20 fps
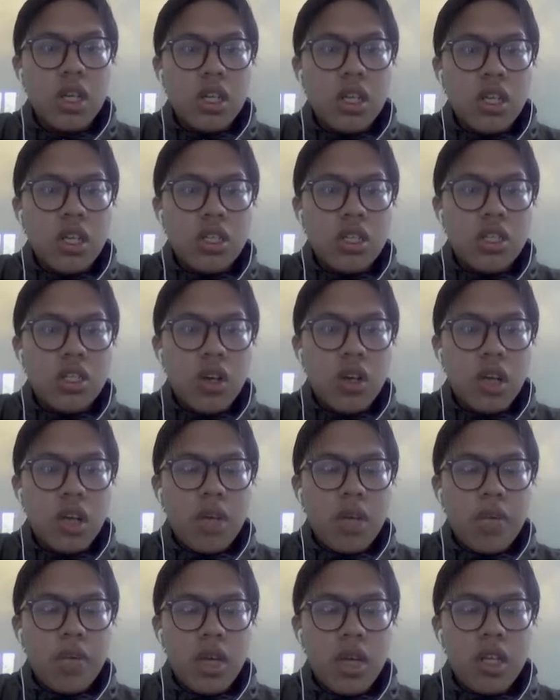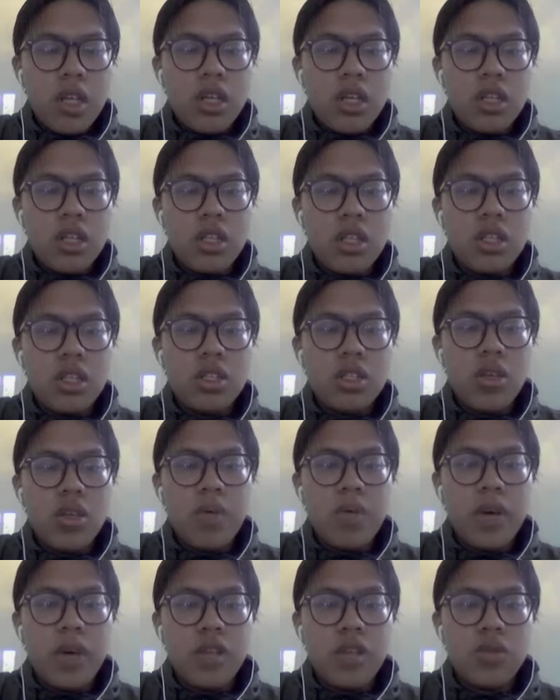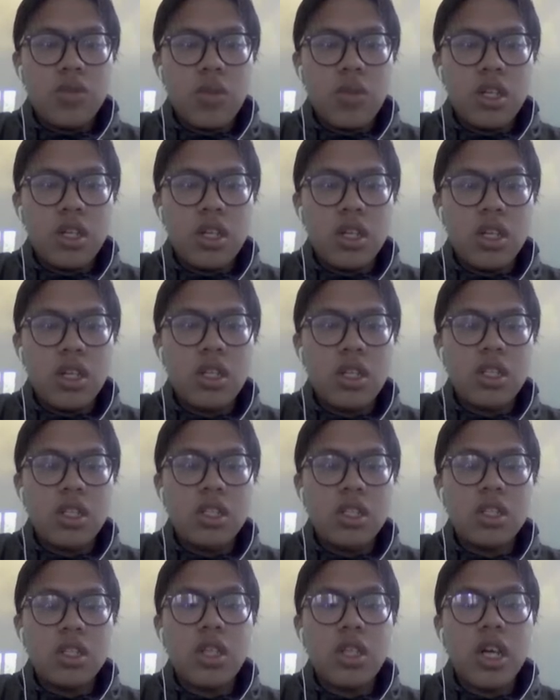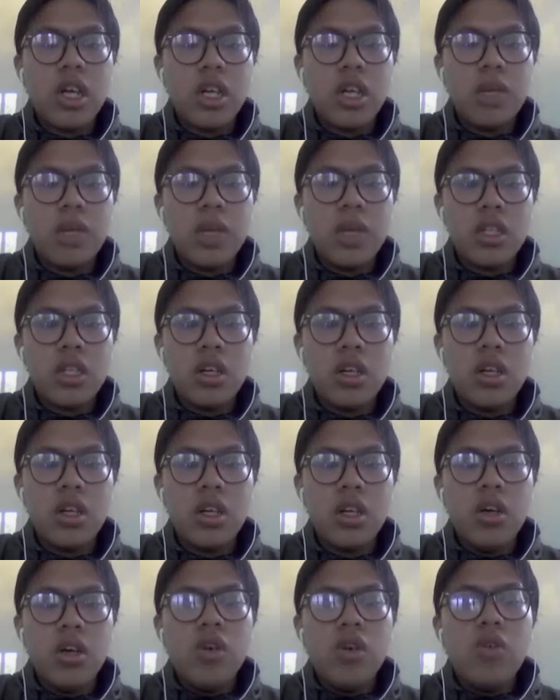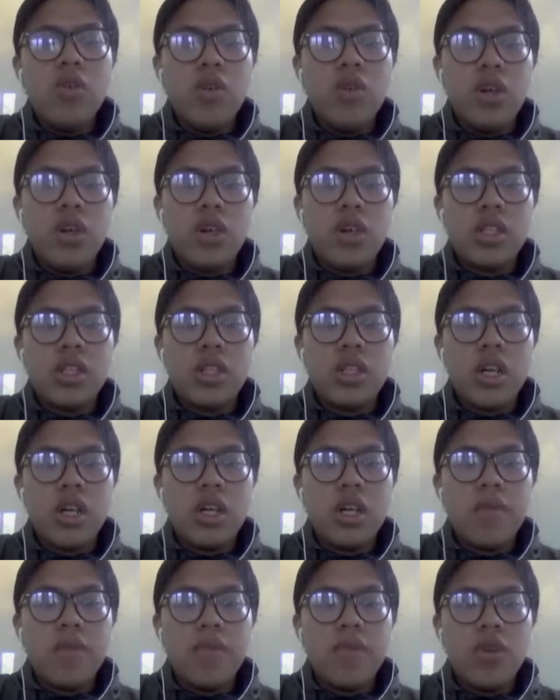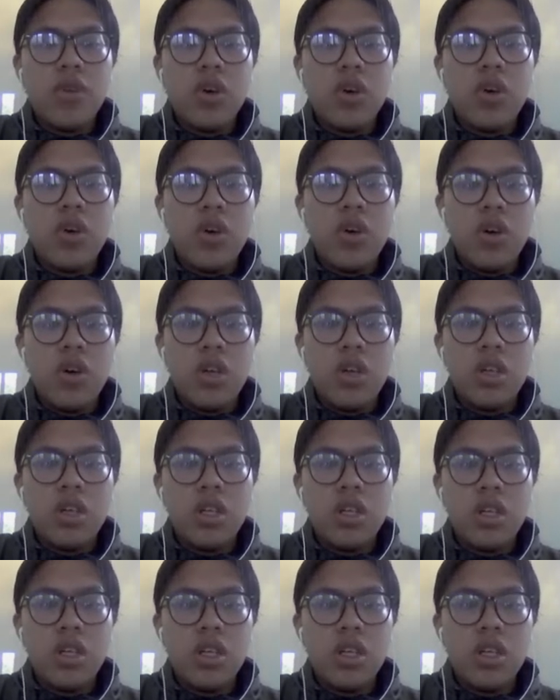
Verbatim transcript: This is your email, this is your password, this is the sign in button where you can sign up, or